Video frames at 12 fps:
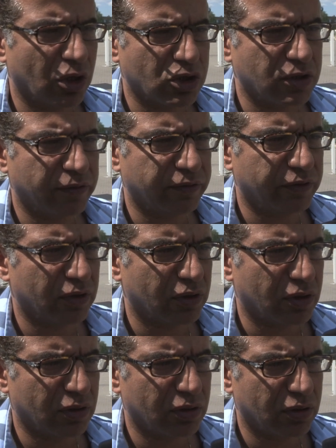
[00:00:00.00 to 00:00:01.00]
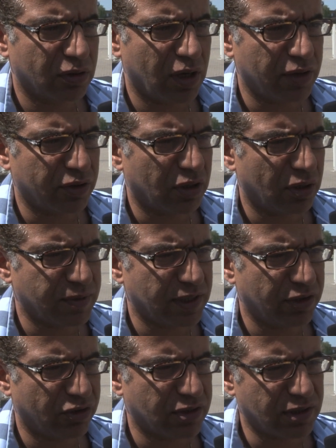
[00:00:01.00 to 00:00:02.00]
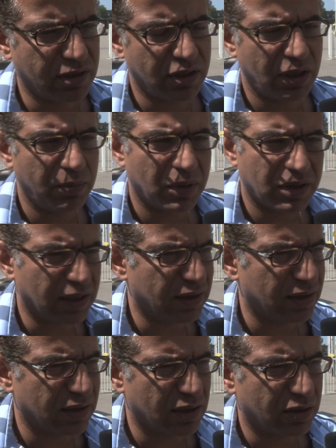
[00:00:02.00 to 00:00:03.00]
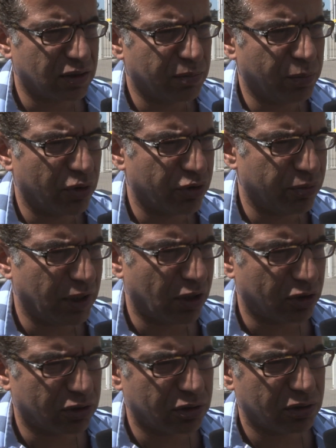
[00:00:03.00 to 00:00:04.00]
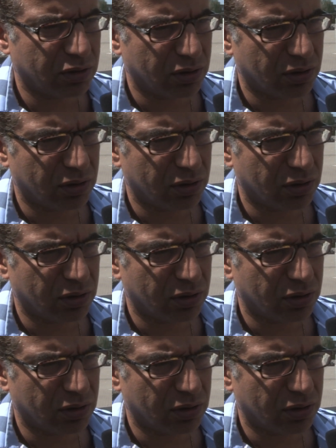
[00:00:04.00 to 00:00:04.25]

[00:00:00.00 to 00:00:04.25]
lots of other clubs interested in him, but that didn't bother me a lot.